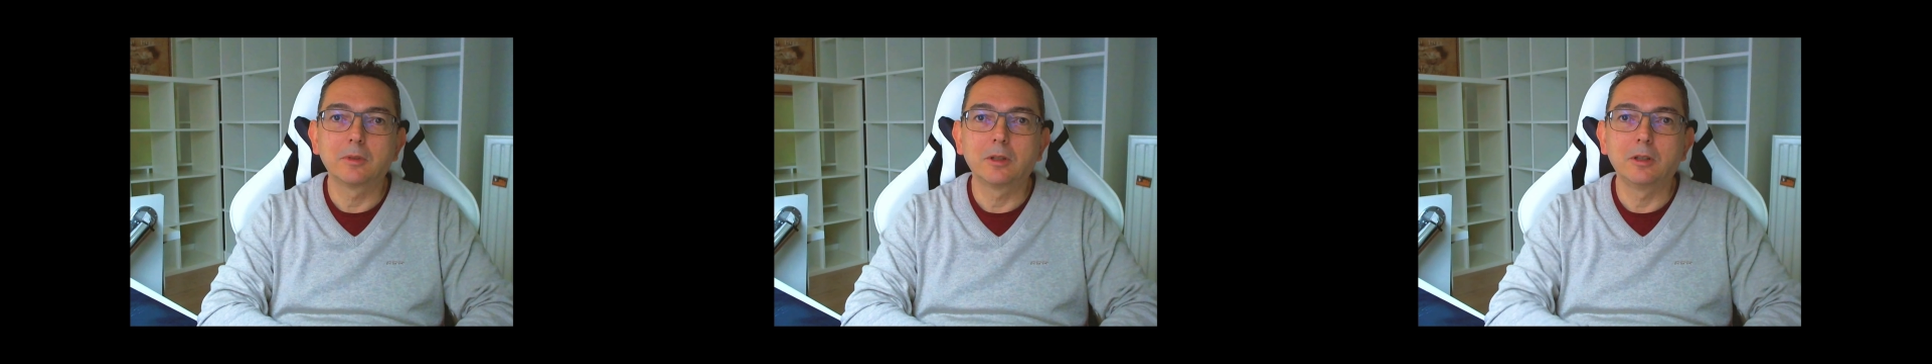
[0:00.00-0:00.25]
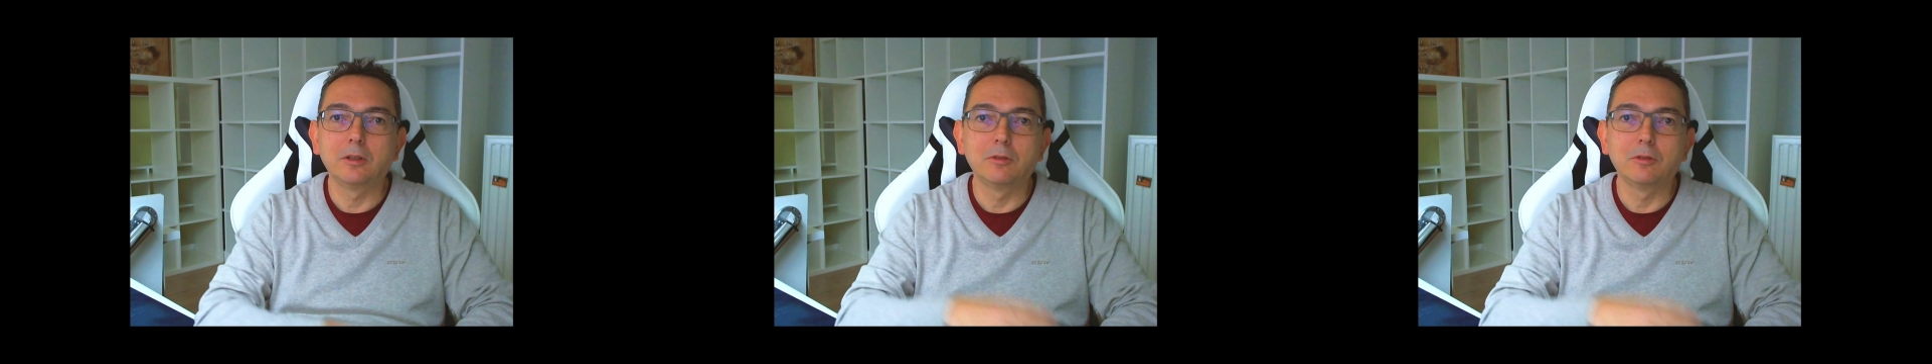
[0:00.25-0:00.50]

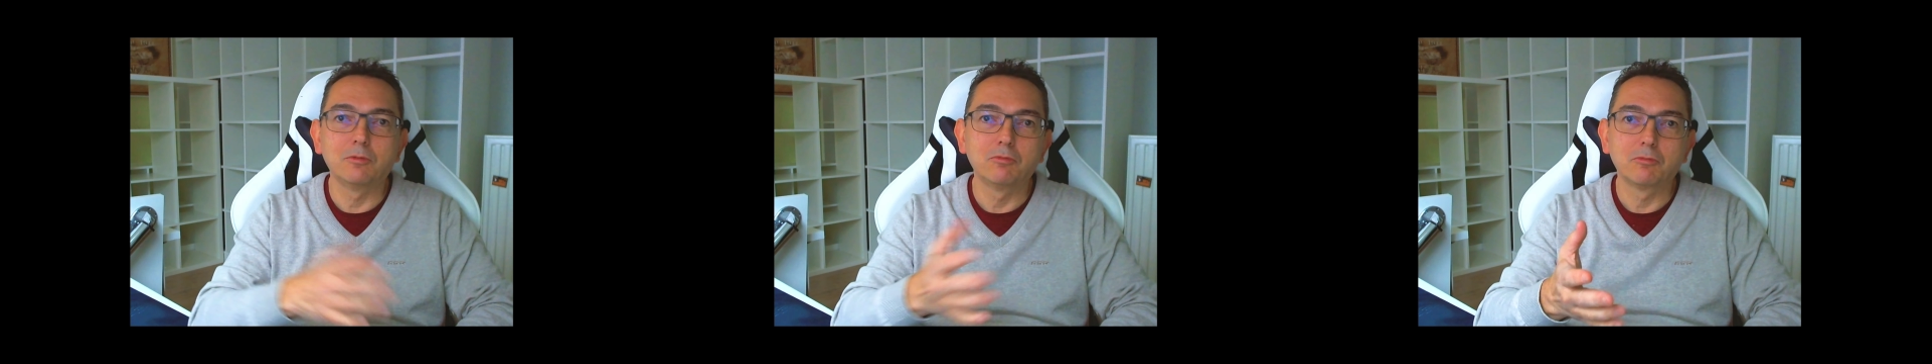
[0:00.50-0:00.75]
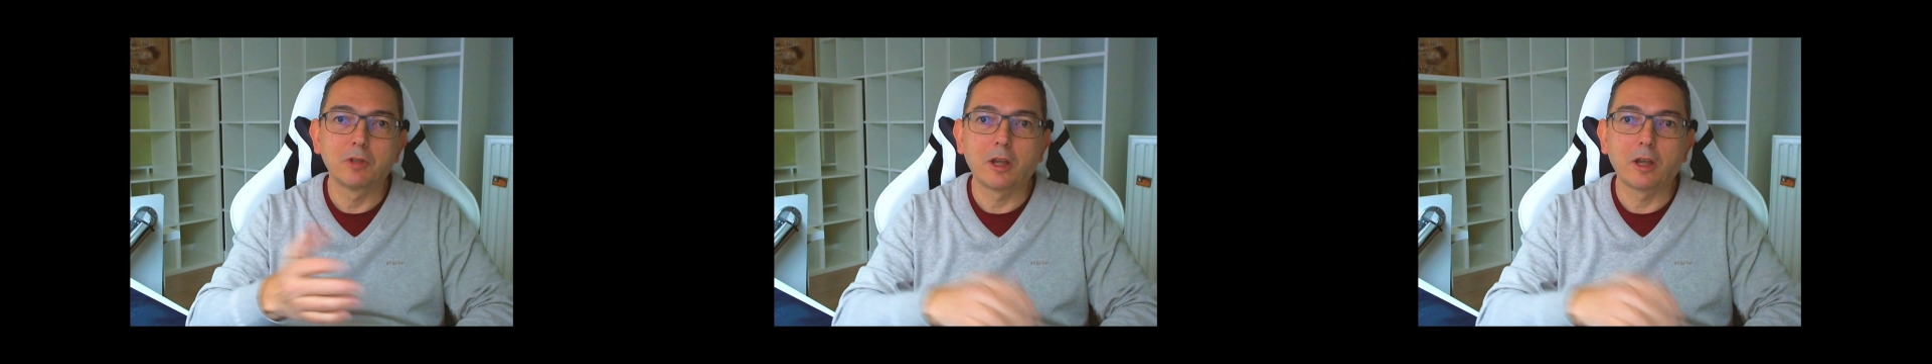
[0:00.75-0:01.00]
in
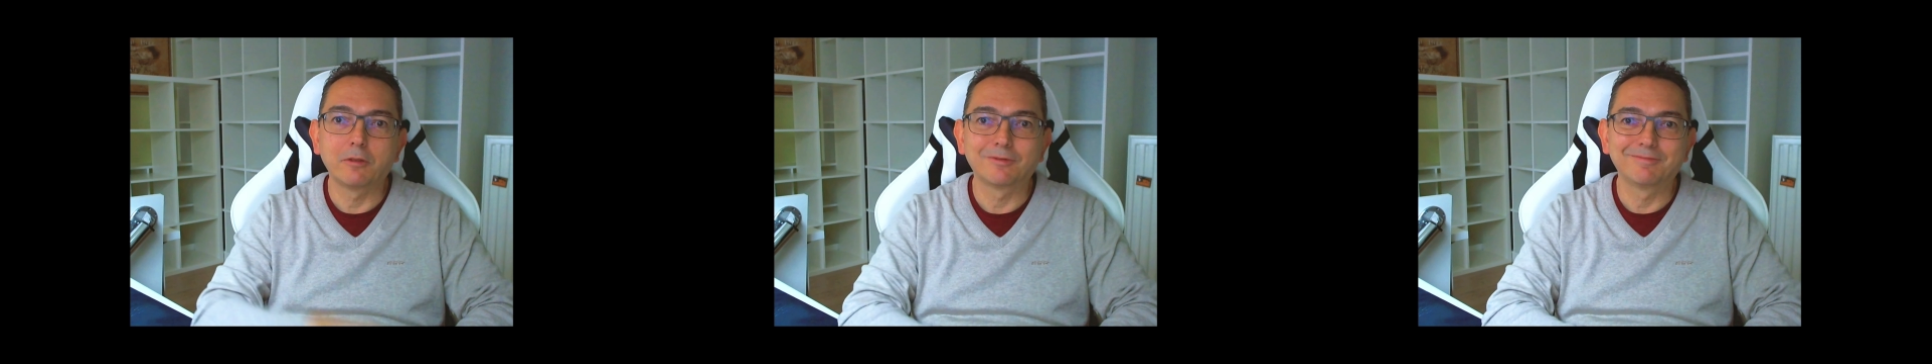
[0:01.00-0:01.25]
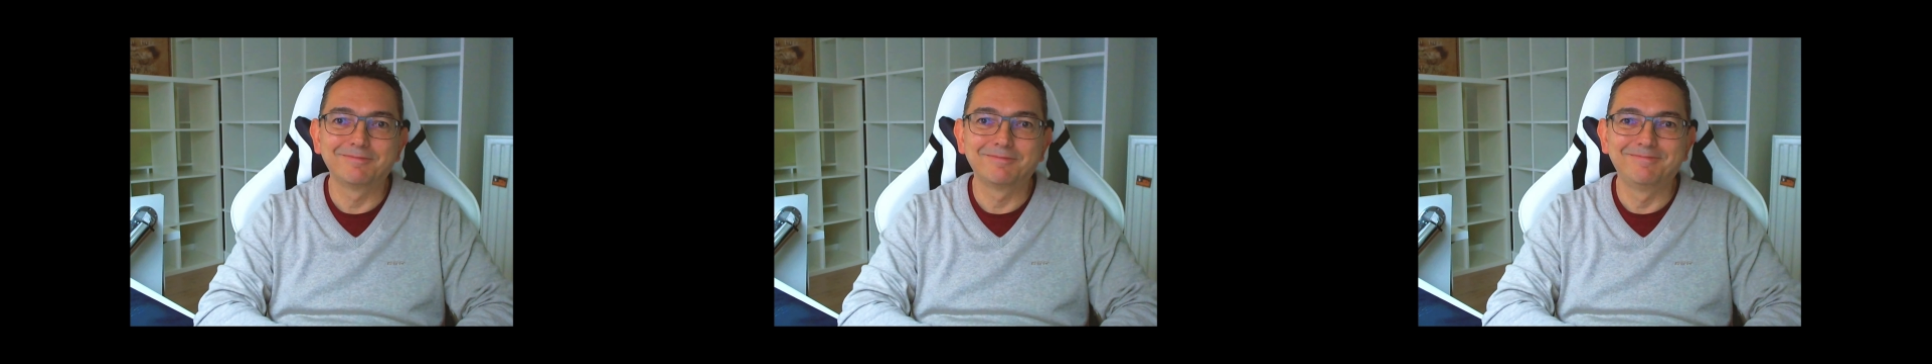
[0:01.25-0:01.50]
life.
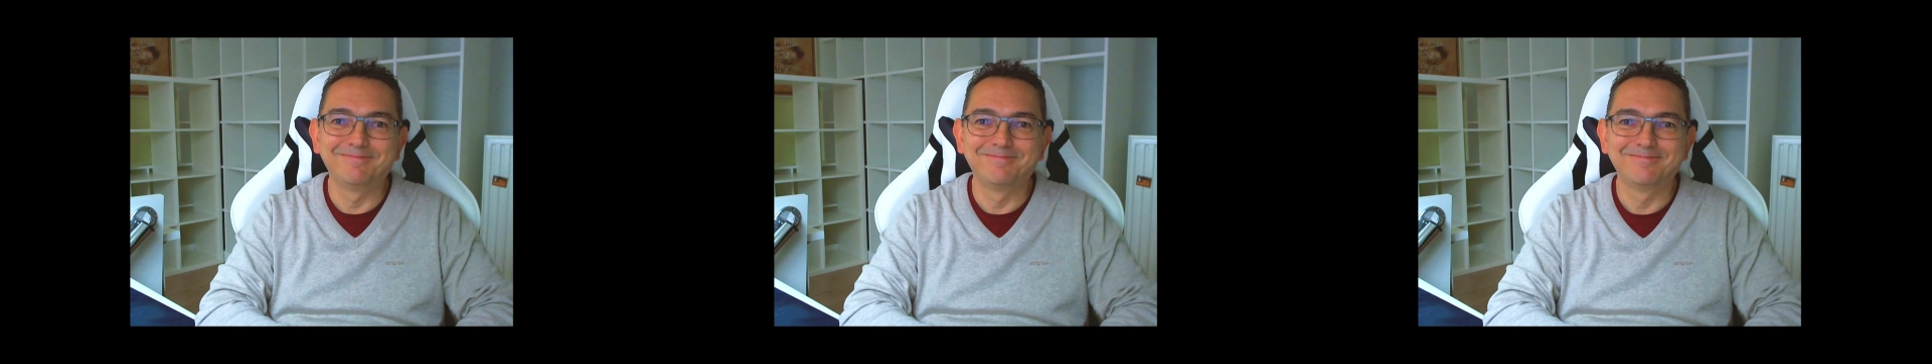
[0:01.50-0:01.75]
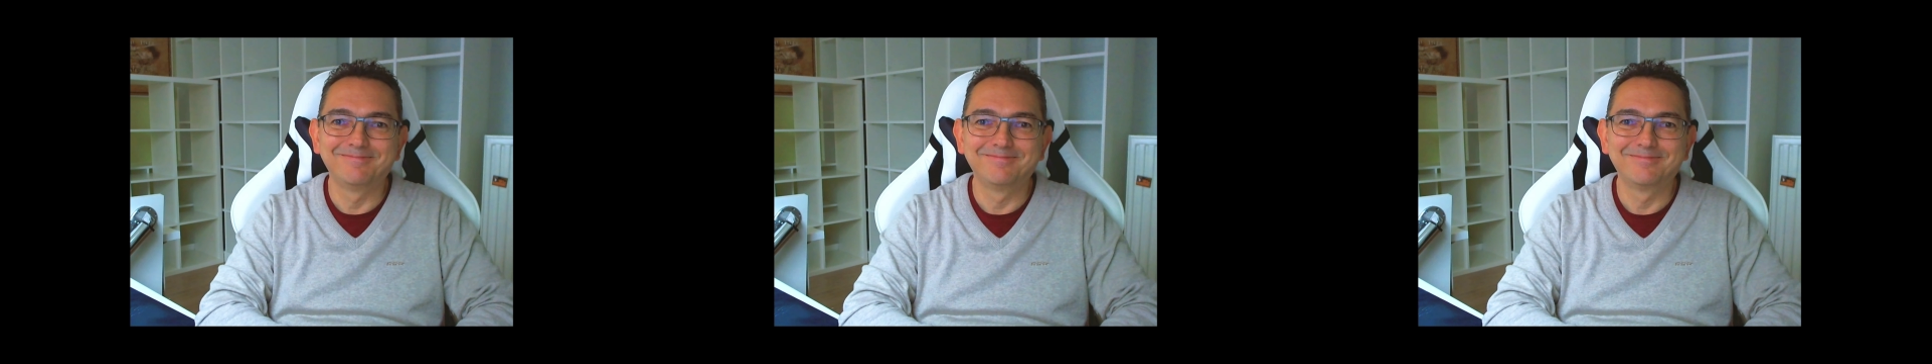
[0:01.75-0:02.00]

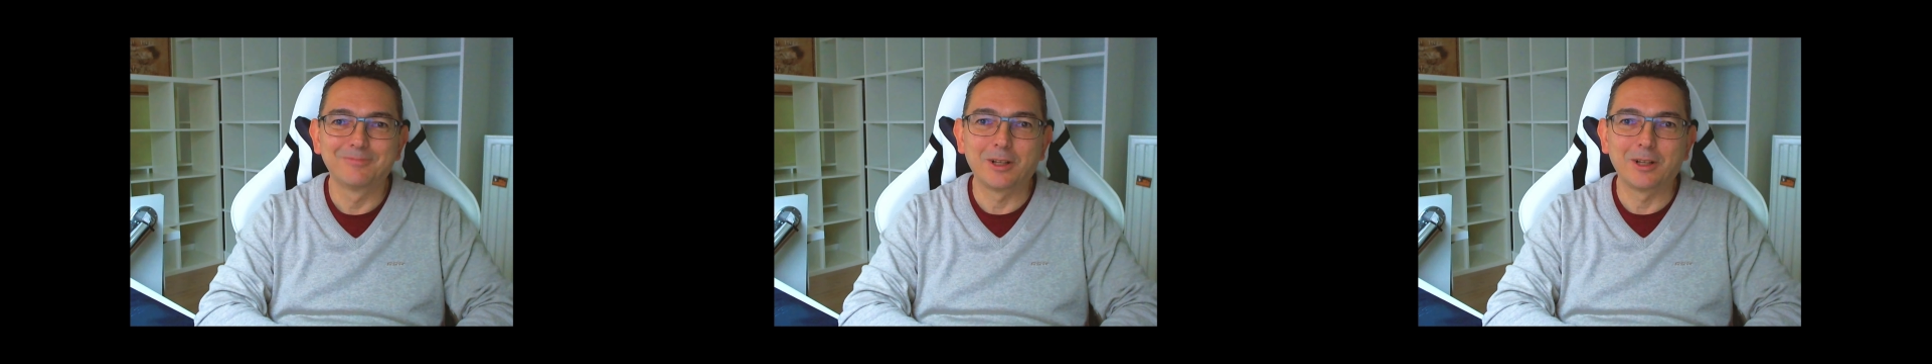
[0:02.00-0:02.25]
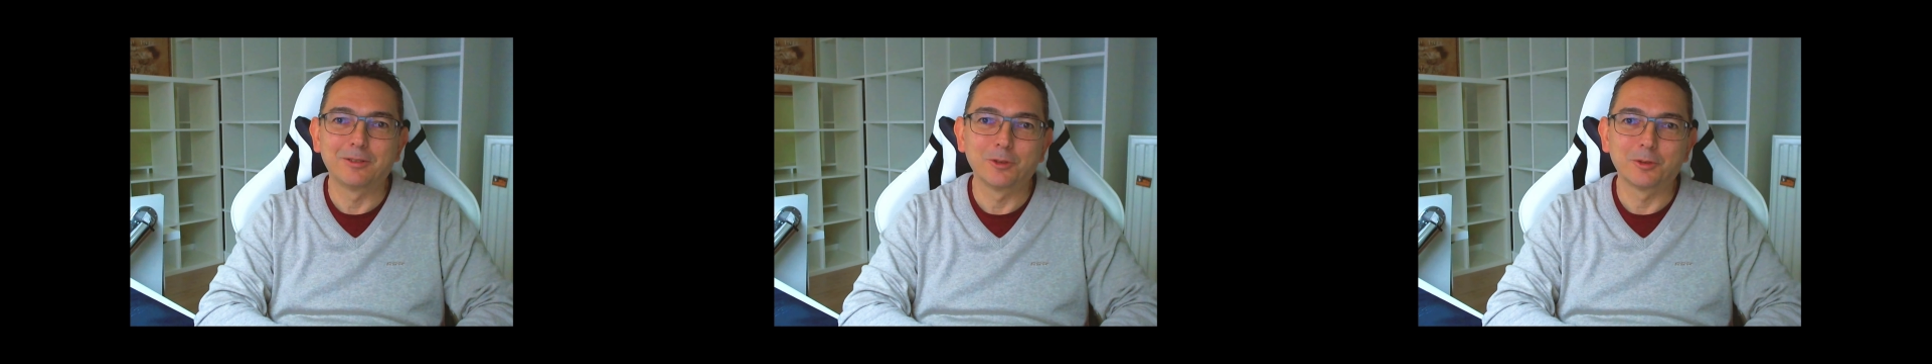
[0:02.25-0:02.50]

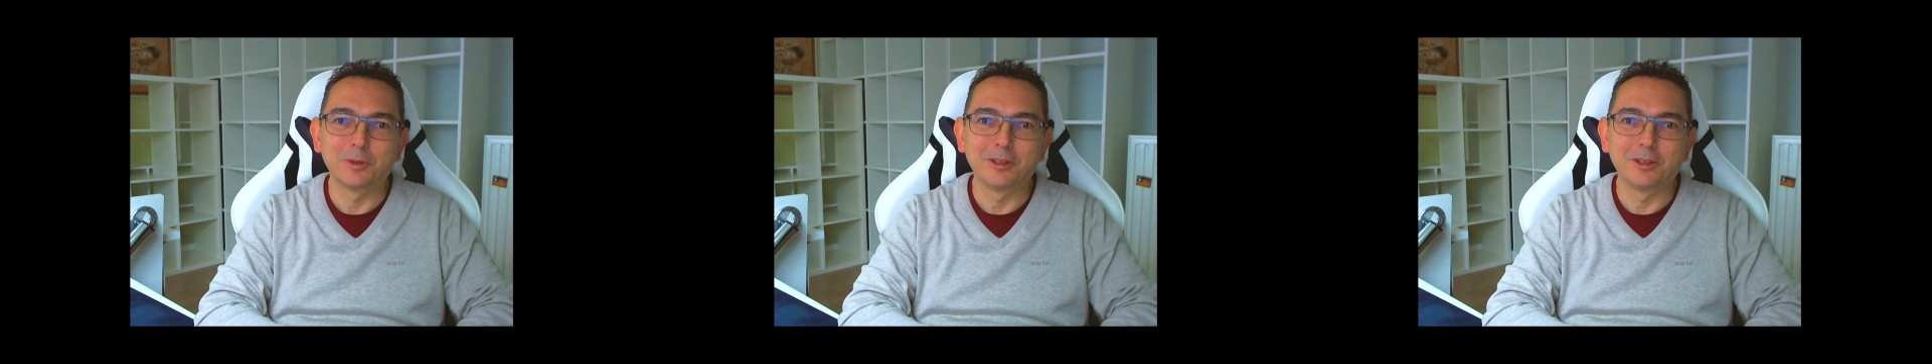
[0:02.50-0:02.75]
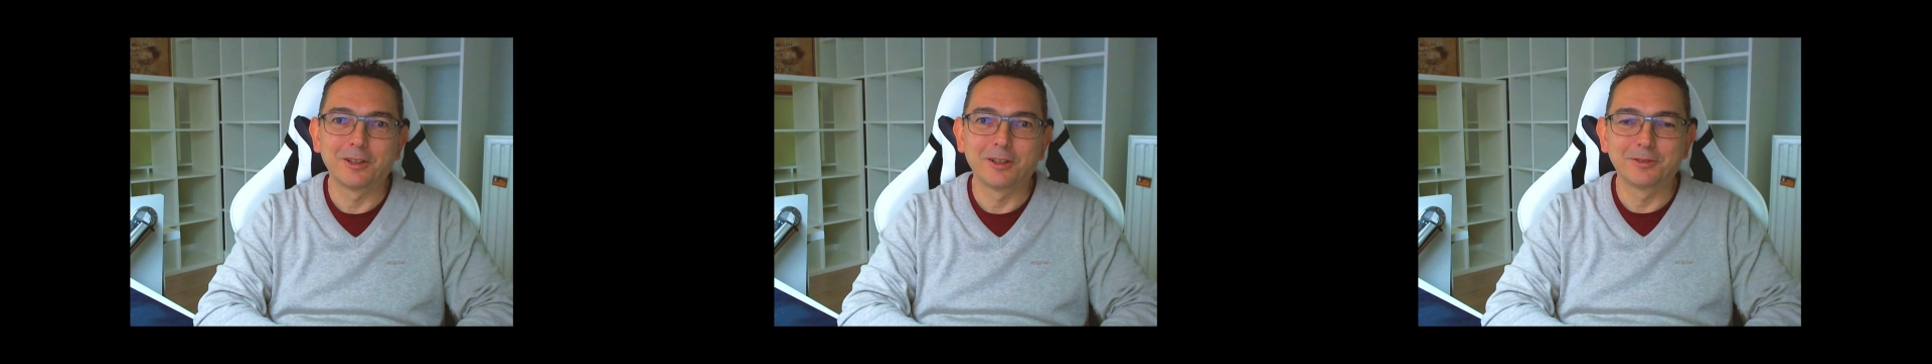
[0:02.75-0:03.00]
Well, not really
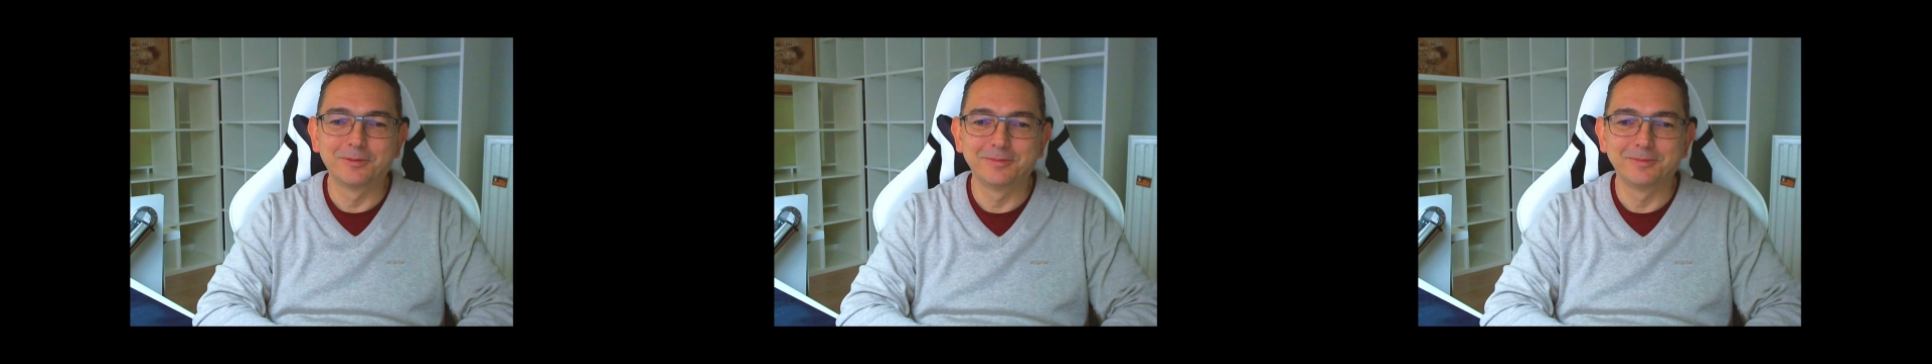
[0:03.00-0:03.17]
life.